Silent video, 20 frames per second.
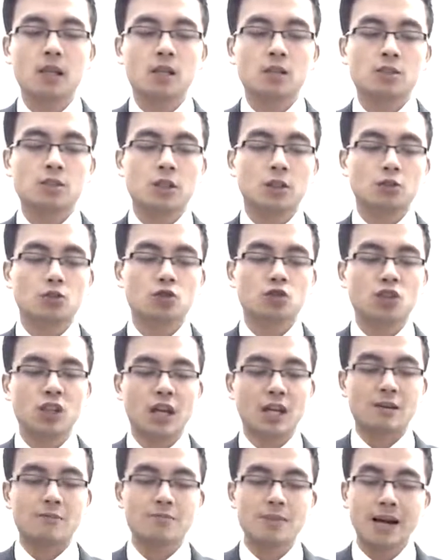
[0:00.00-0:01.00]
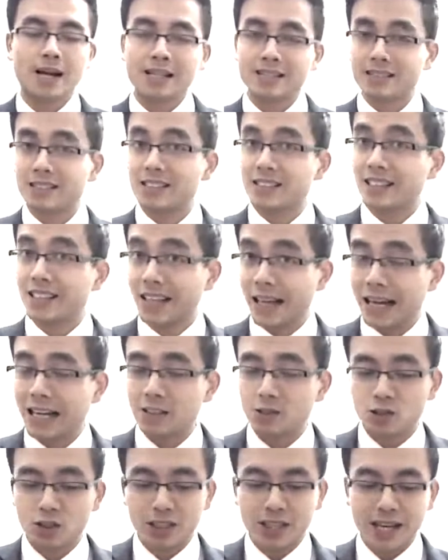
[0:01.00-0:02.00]
So Jim has his
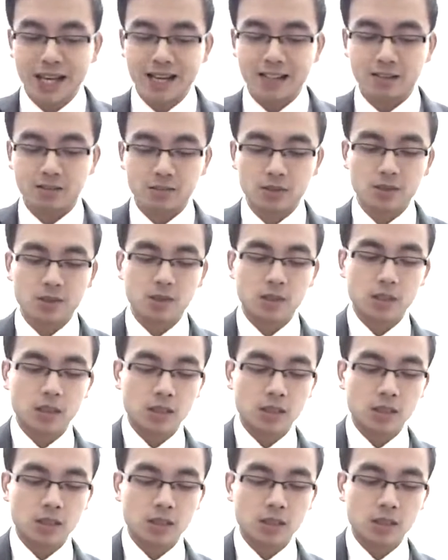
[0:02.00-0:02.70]
cash account